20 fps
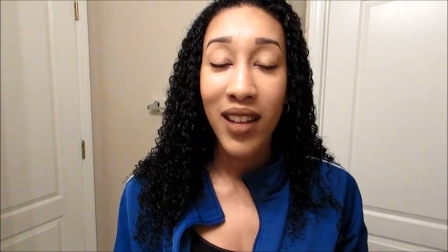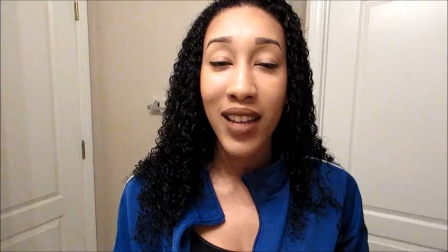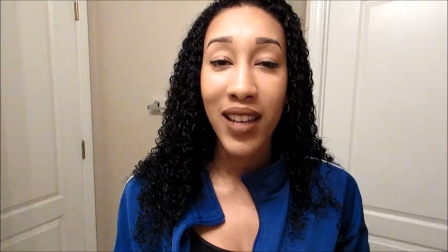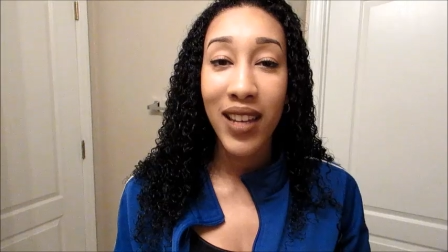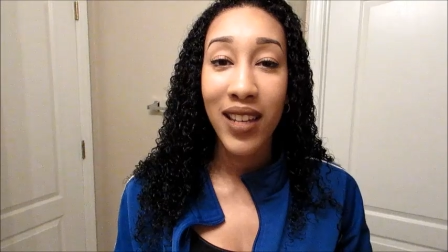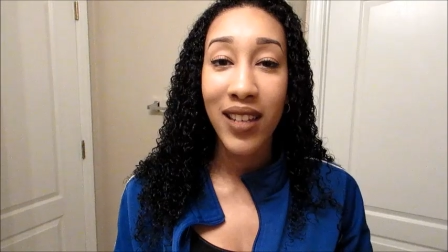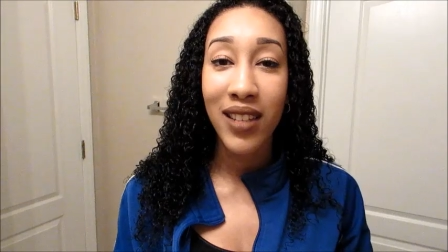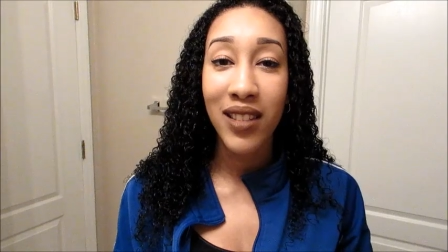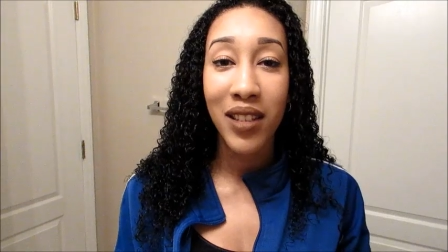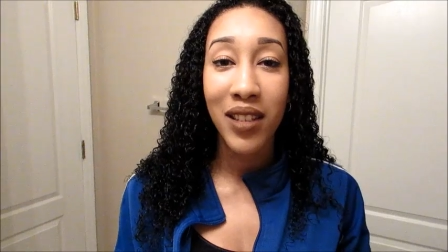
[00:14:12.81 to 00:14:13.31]

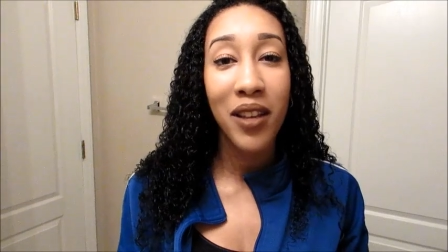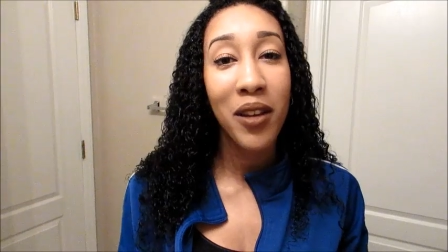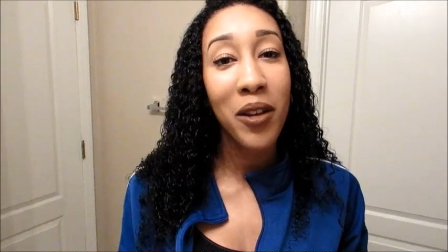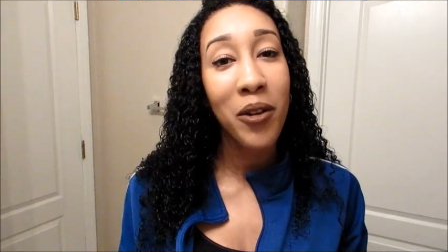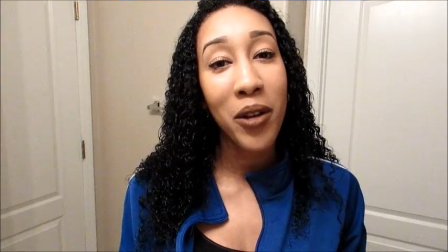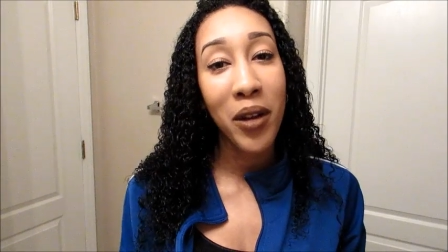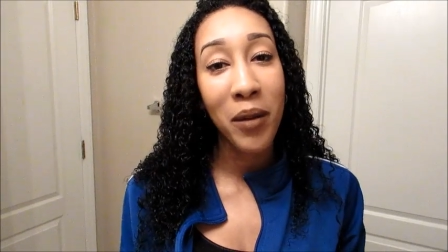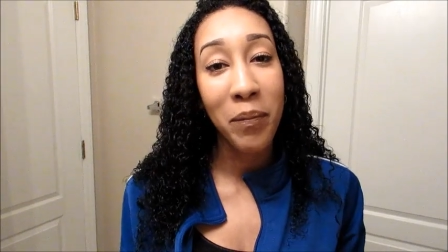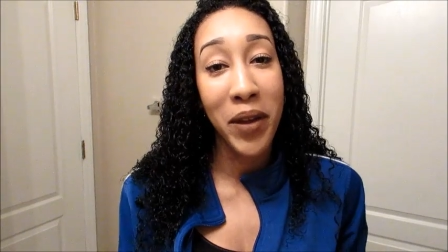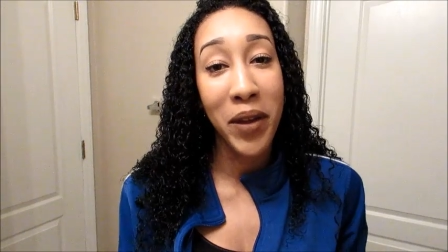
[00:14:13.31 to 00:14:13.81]
is
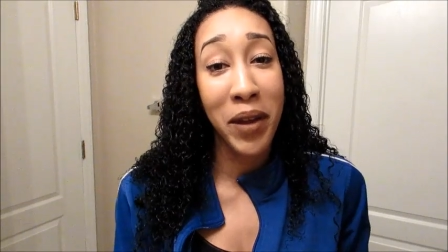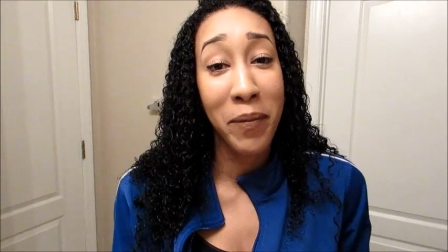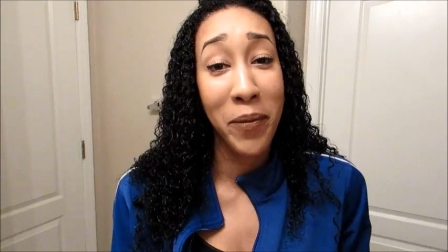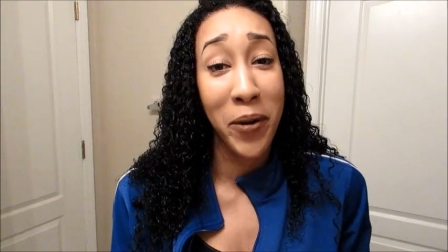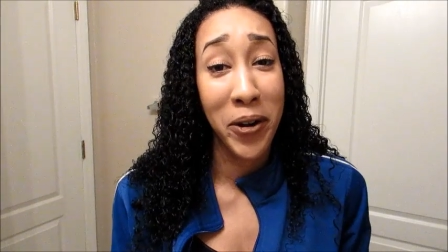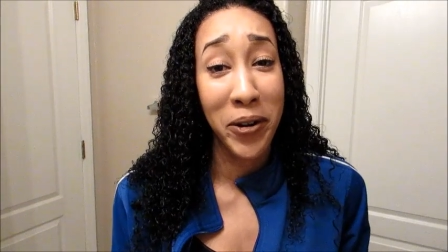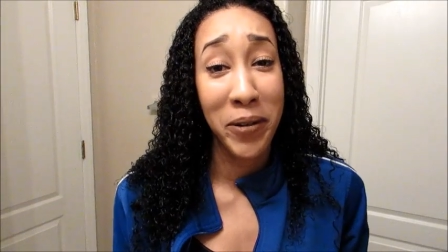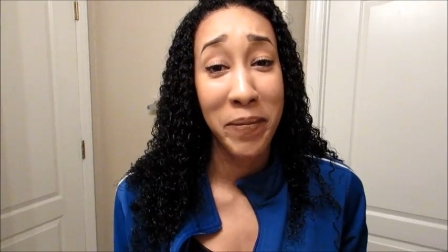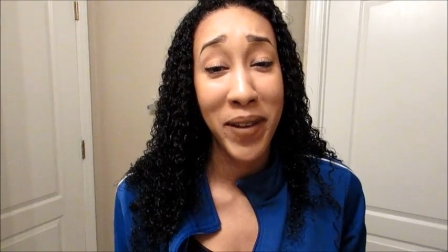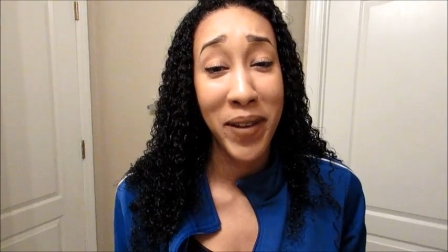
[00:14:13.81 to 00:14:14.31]
a big
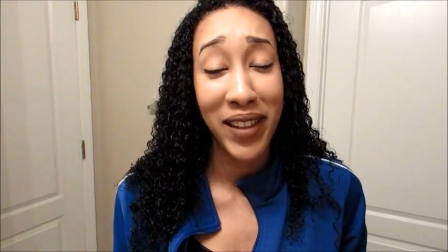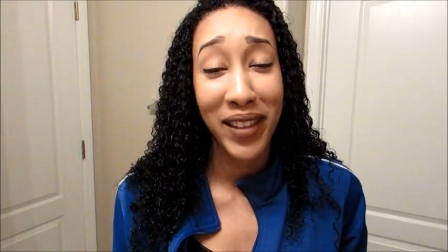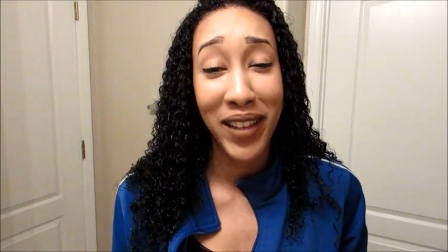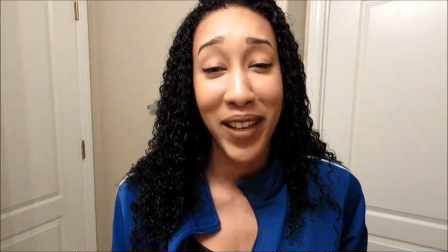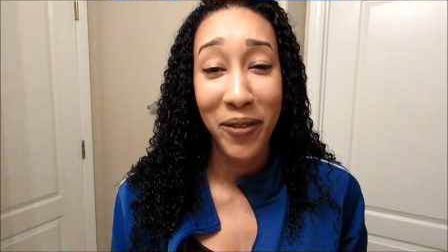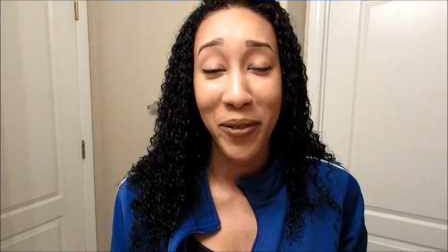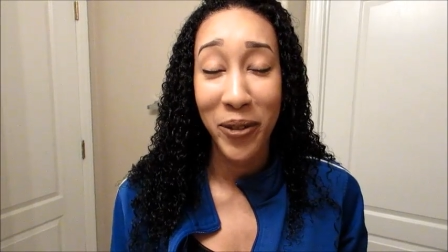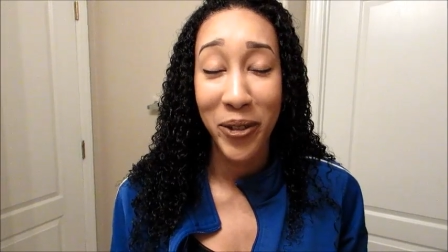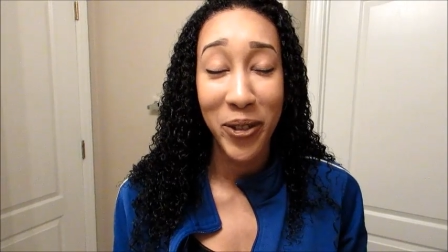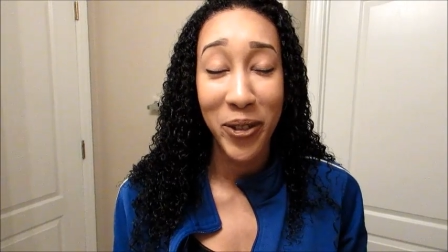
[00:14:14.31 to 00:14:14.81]
part of my
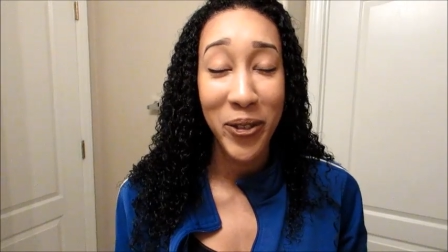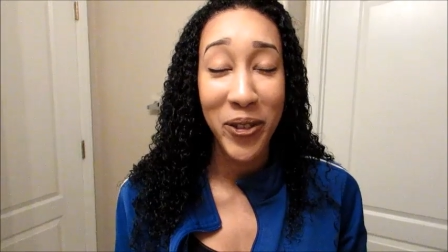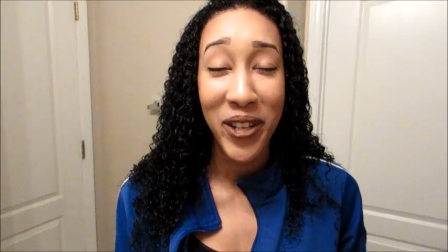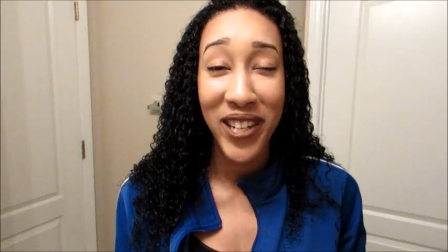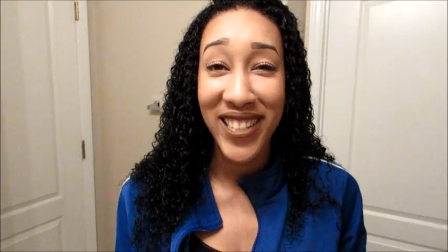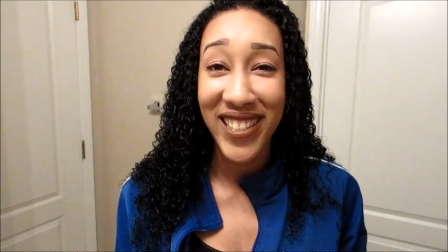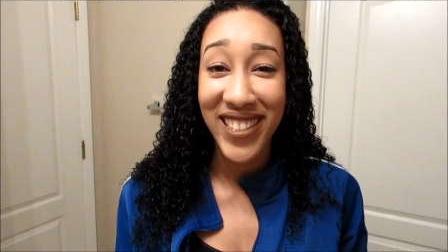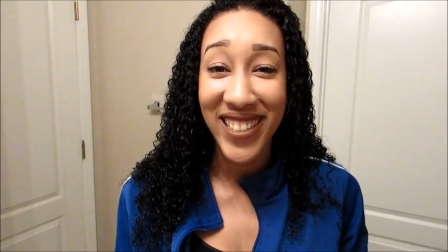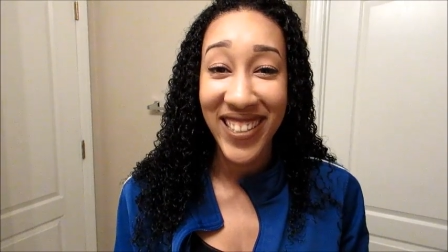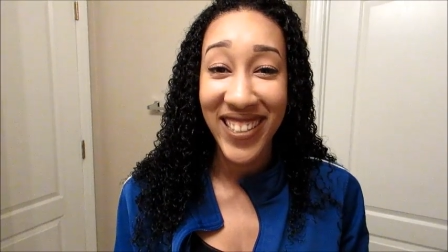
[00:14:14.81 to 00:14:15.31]
life, which is
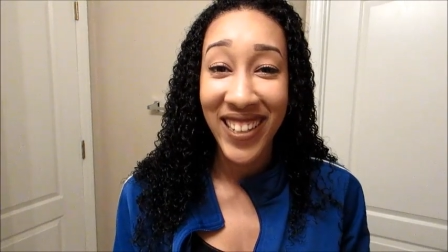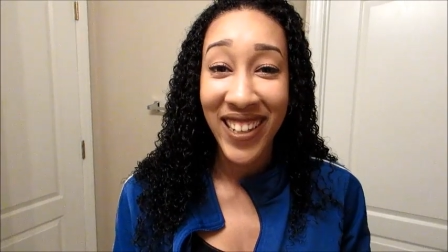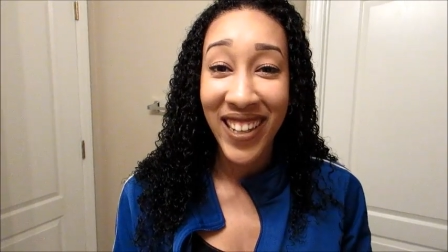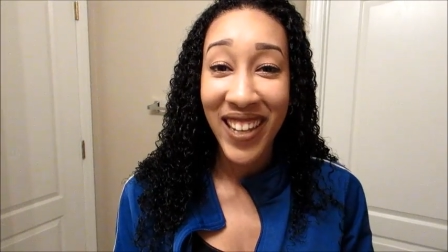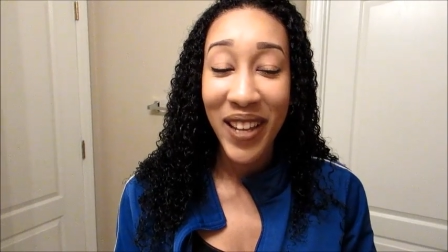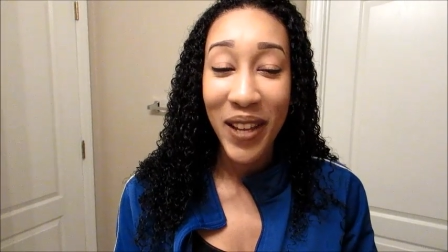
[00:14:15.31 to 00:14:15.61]
crazy.